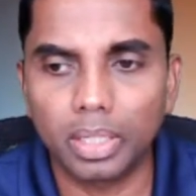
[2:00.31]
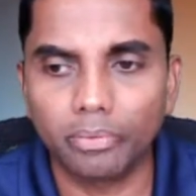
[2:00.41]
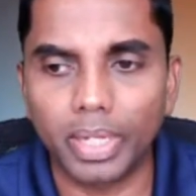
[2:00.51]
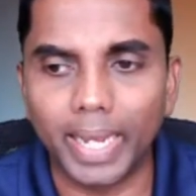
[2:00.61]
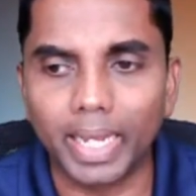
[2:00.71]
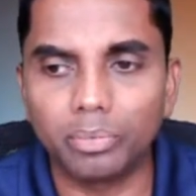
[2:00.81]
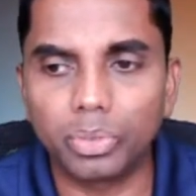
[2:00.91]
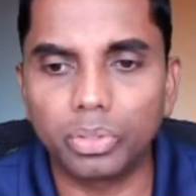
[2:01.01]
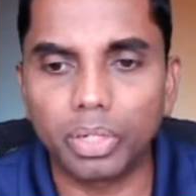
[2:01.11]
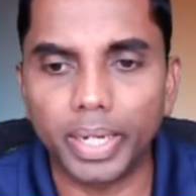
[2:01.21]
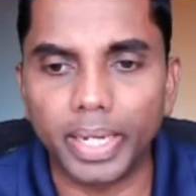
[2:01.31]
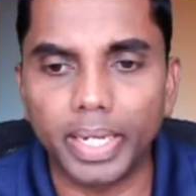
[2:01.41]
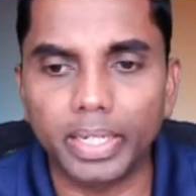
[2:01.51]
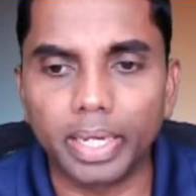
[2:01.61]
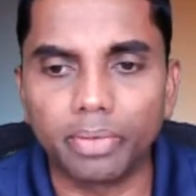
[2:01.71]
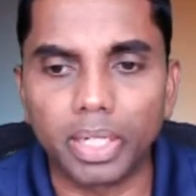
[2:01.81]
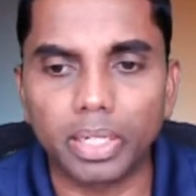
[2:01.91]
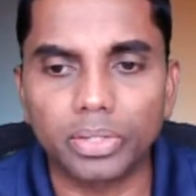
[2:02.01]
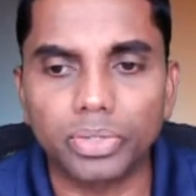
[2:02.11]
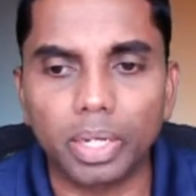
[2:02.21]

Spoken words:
We aim to create awareness